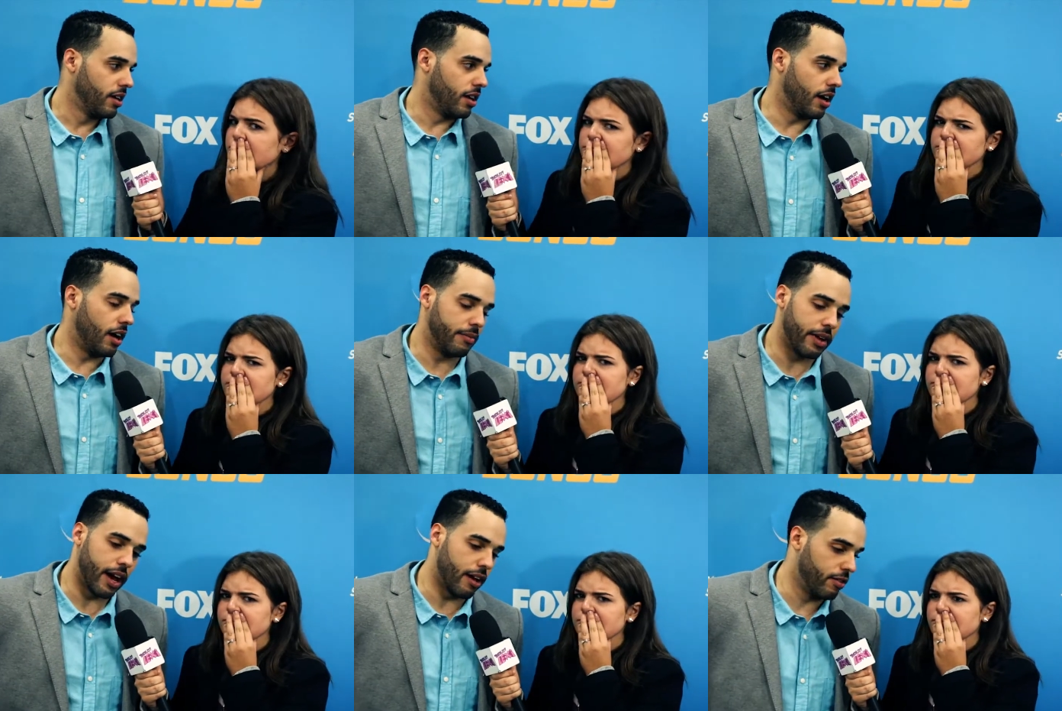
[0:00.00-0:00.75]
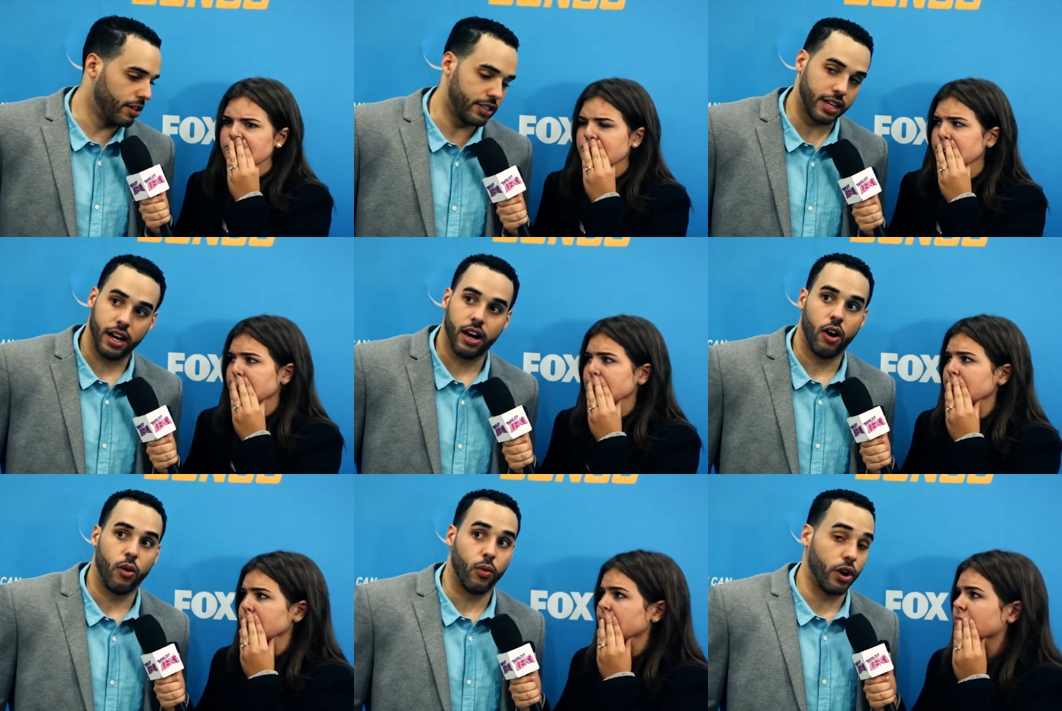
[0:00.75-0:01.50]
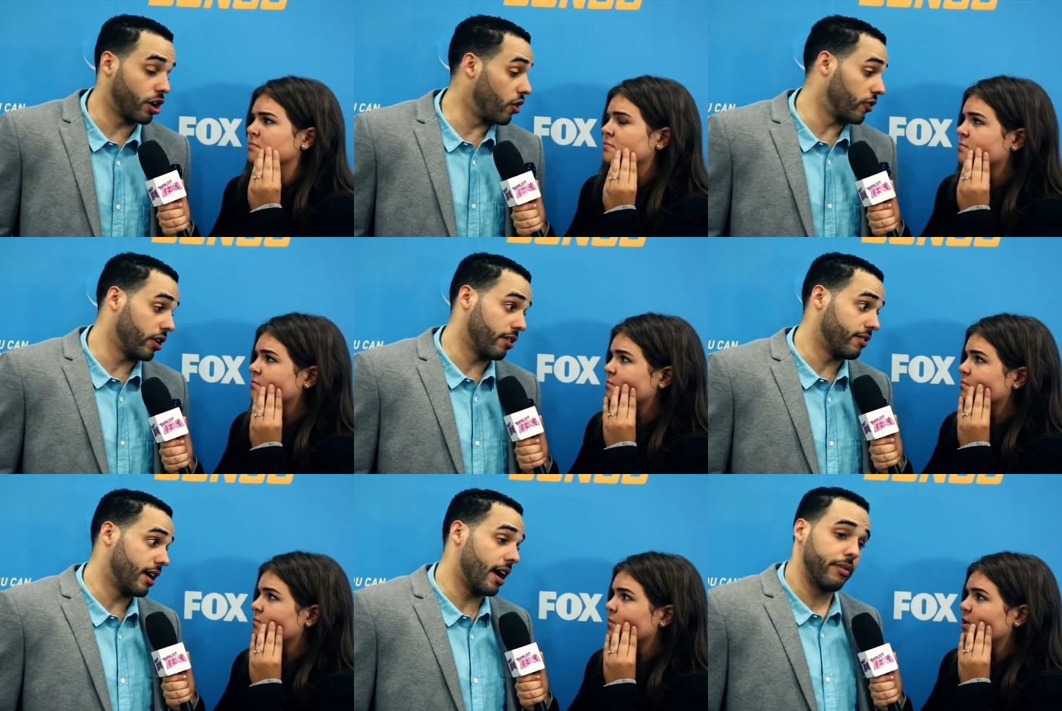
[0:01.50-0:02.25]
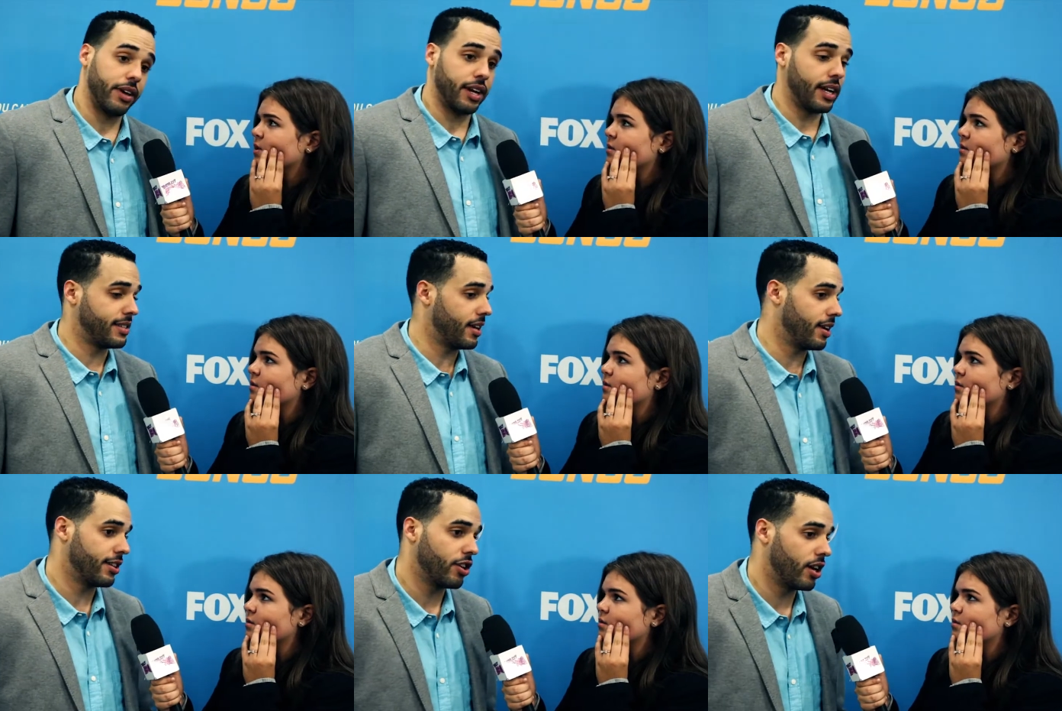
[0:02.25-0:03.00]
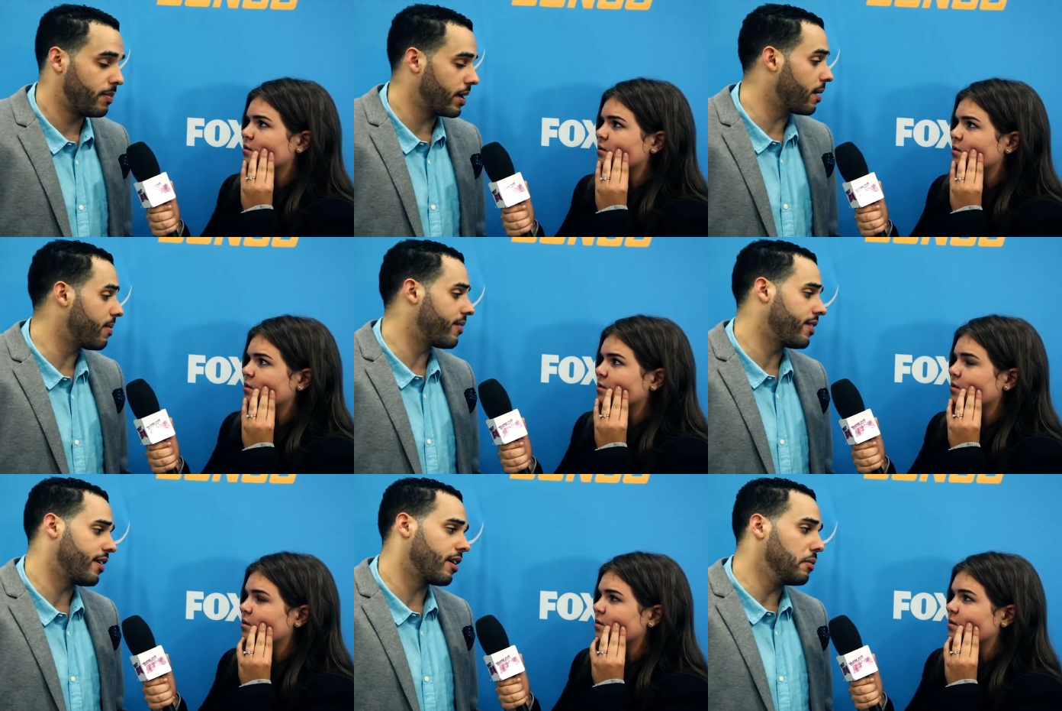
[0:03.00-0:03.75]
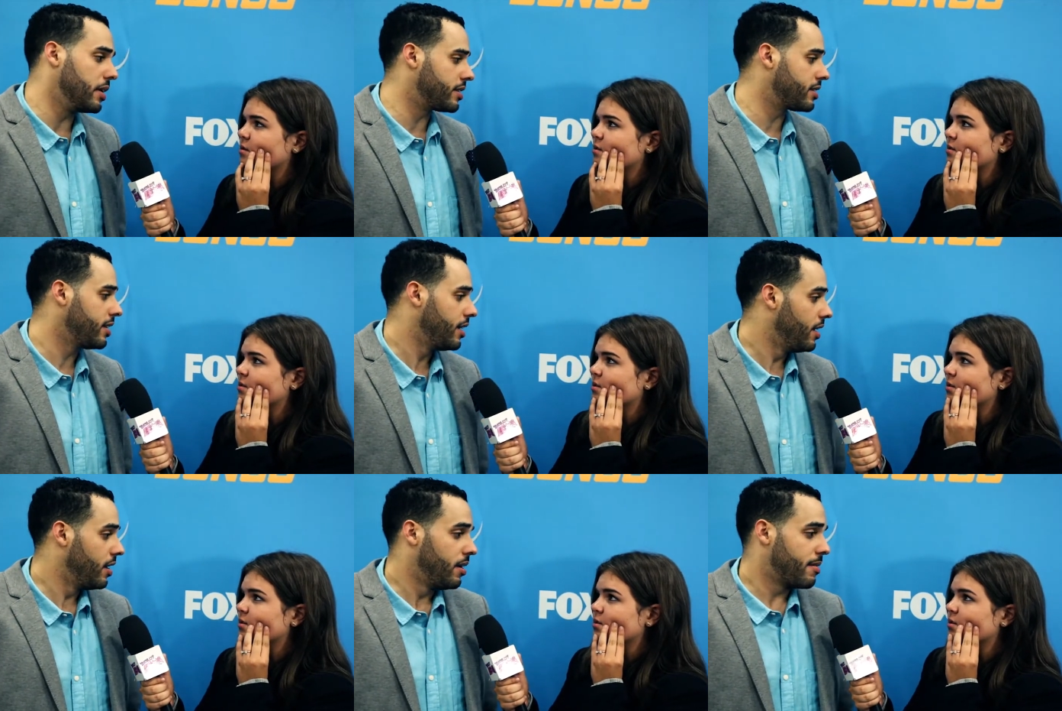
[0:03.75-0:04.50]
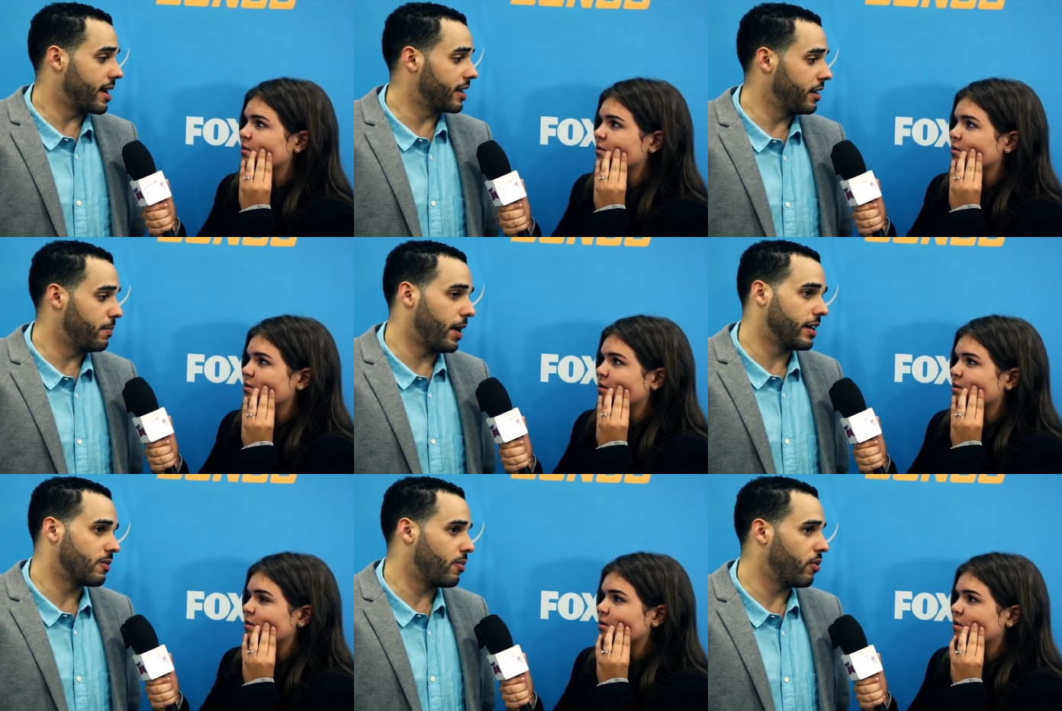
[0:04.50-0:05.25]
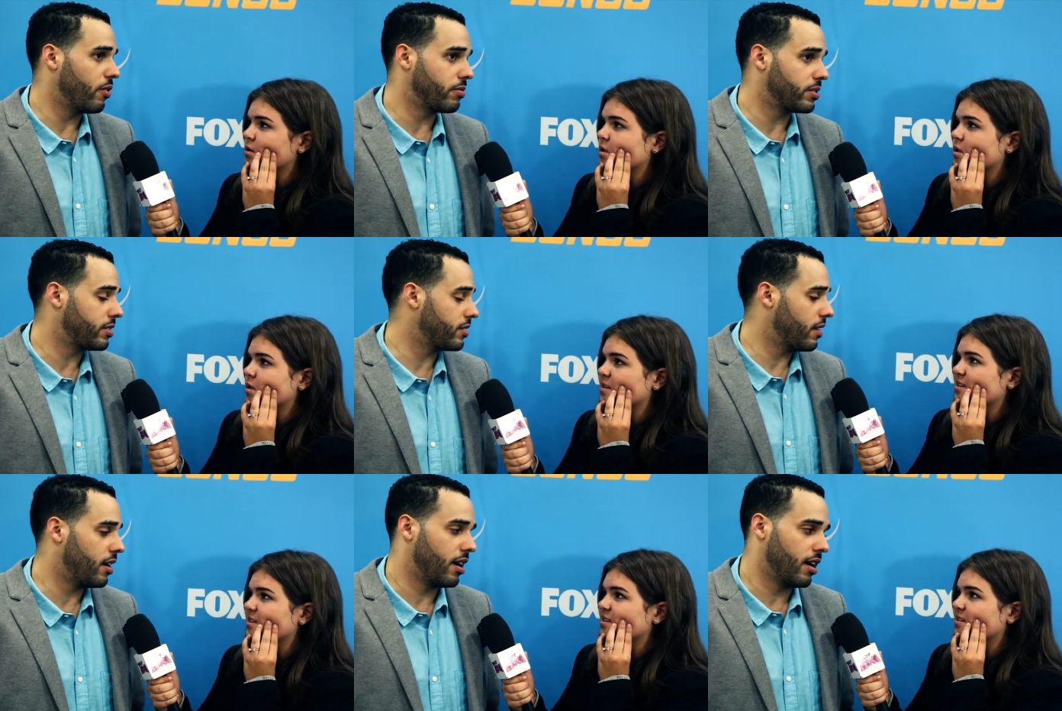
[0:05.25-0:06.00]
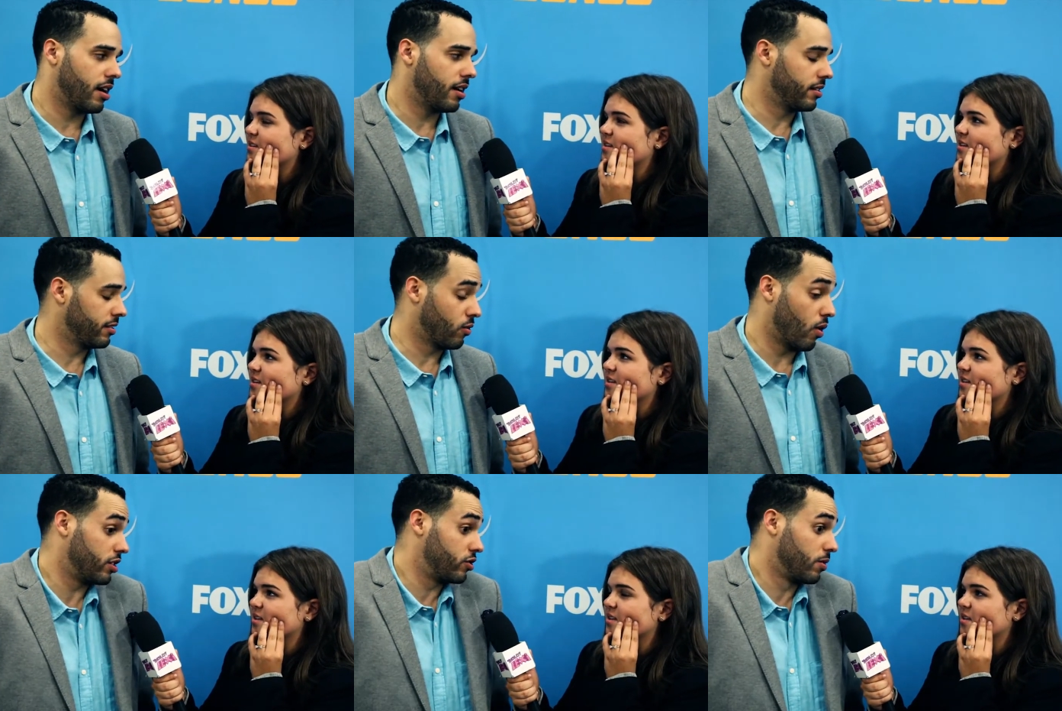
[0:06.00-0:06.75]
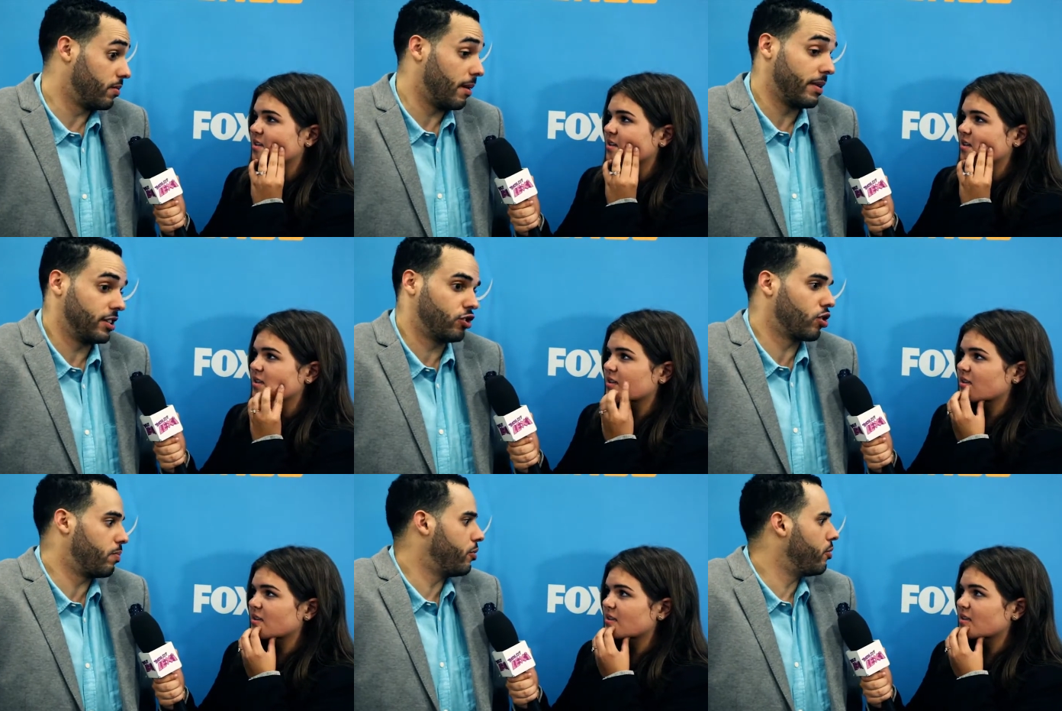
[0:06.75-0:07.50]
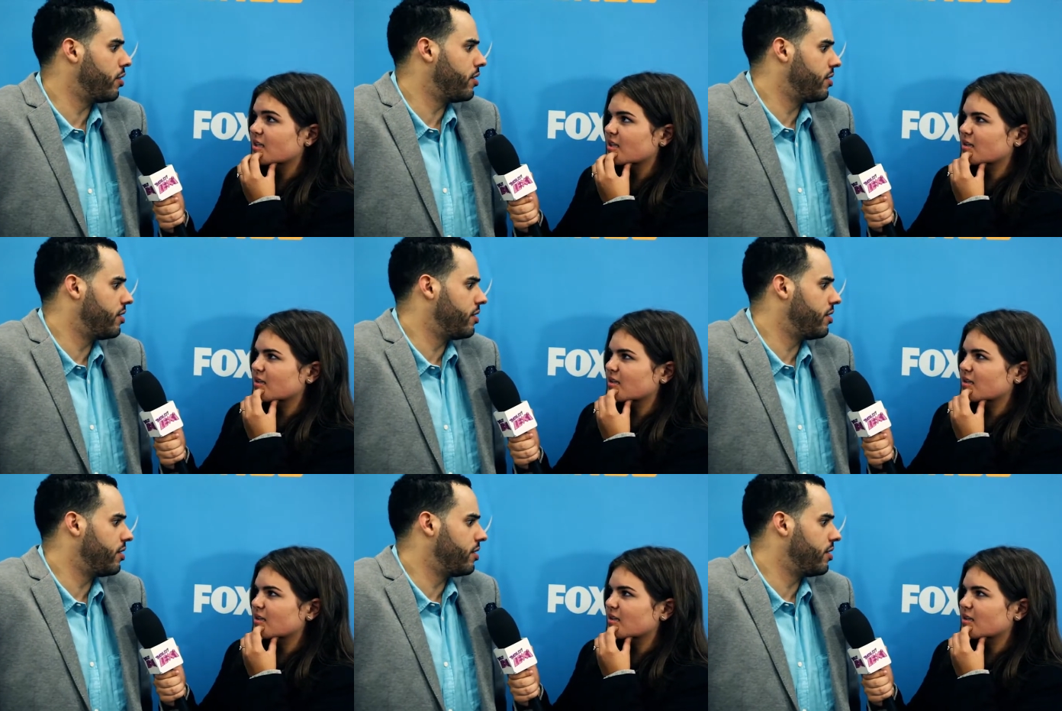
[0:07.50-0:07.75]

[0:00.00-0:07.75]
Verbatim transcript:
Speaker 1: Um, yeah, it was uh, work overload. I mean, I tell you, trying to pick up everything was practically impossible. It was uh, quadruple, I mean, triple